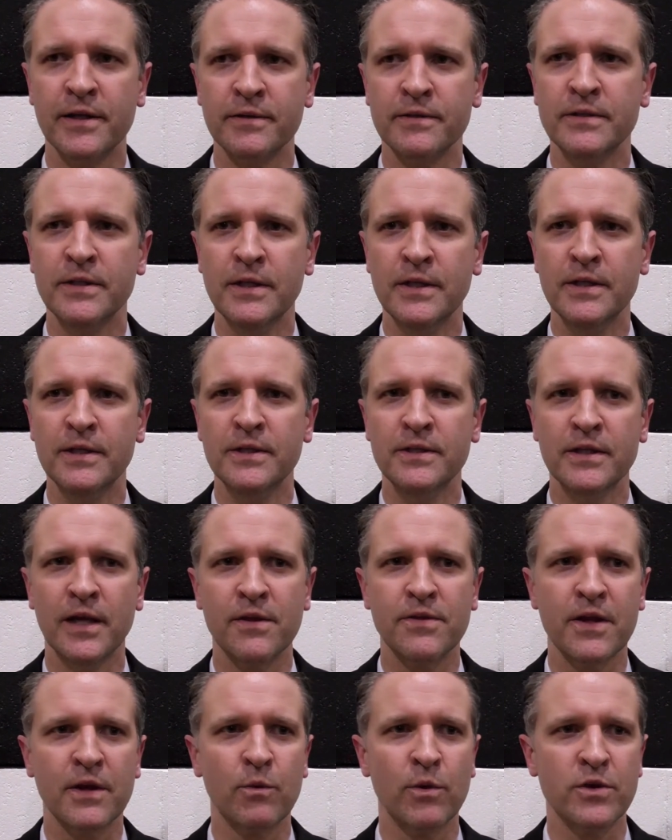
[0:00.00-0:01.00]
And I
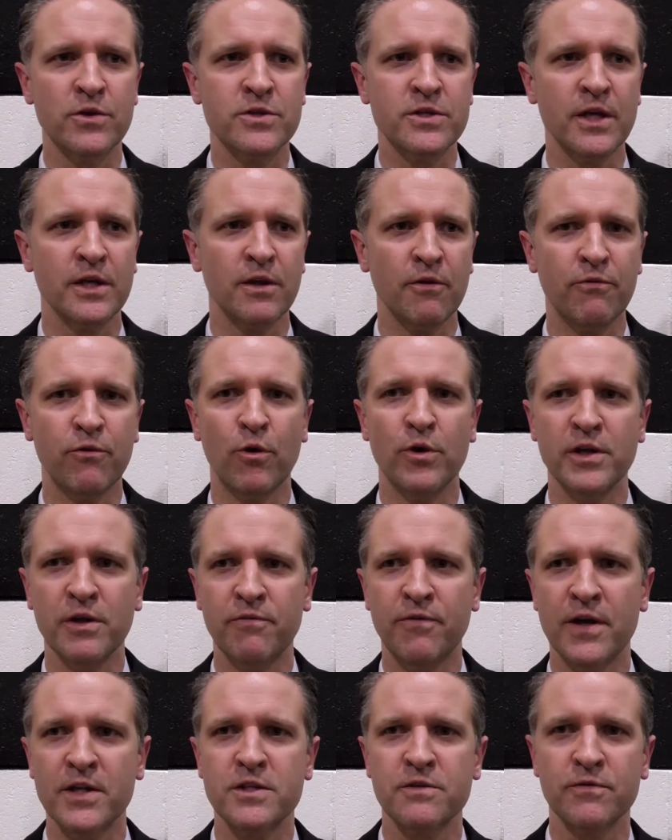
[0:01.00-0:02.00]
think what you see on the floor
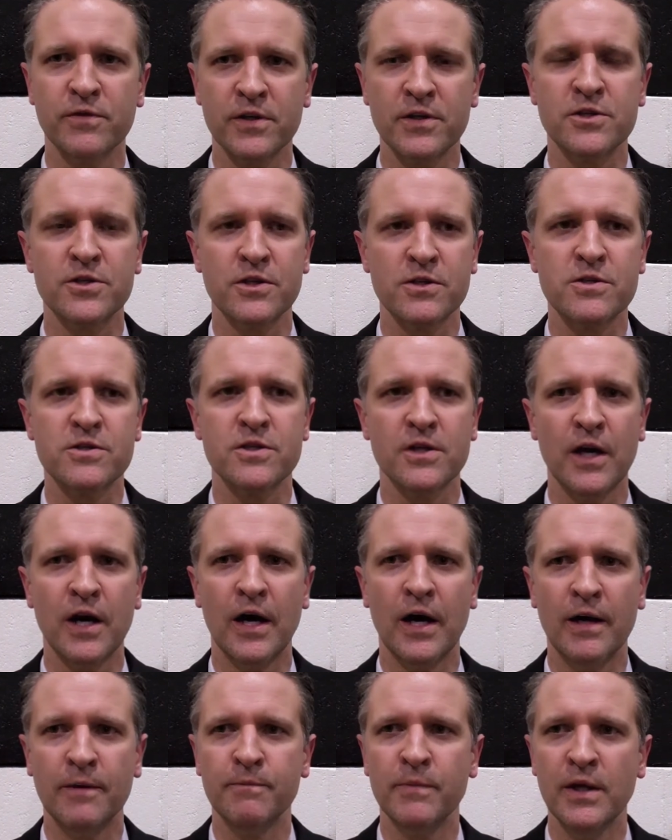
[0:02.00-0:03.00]
defensively is just
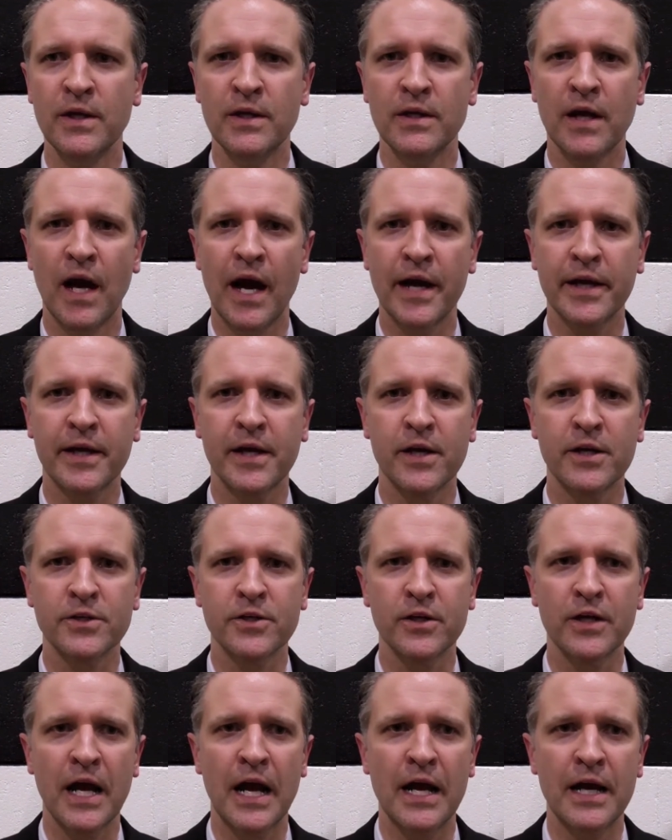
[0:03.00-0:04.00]
uh, high
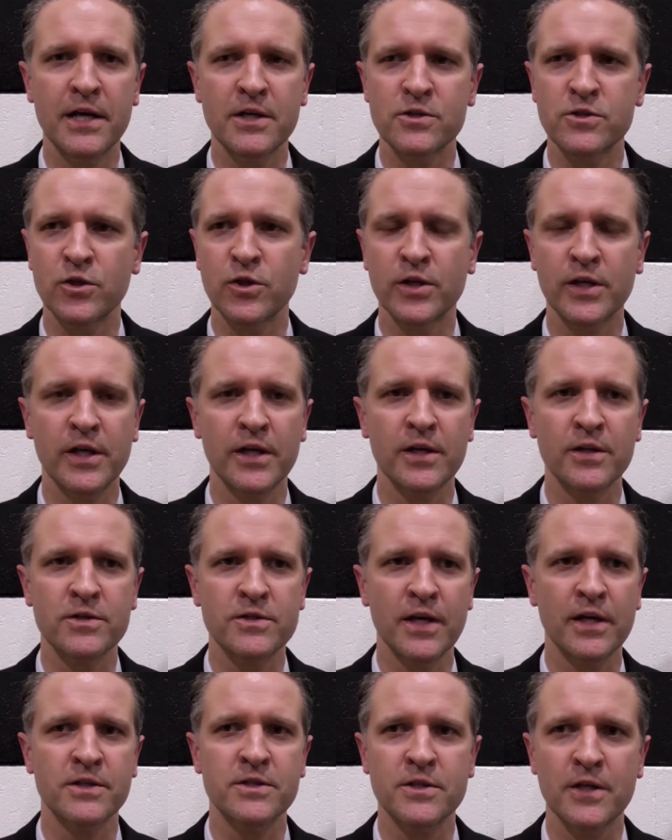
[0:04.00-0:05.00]
character guys, good kids
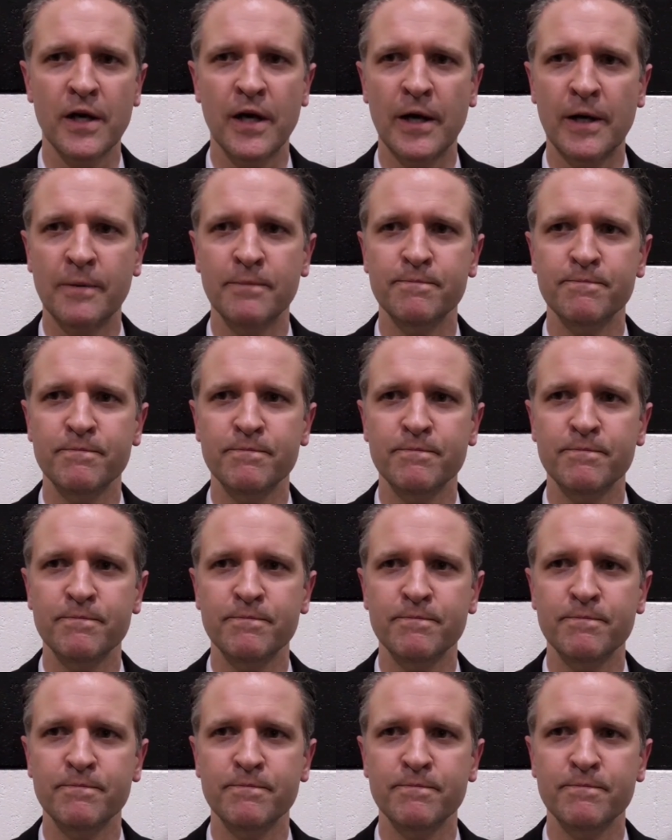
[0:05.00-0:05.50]
that um,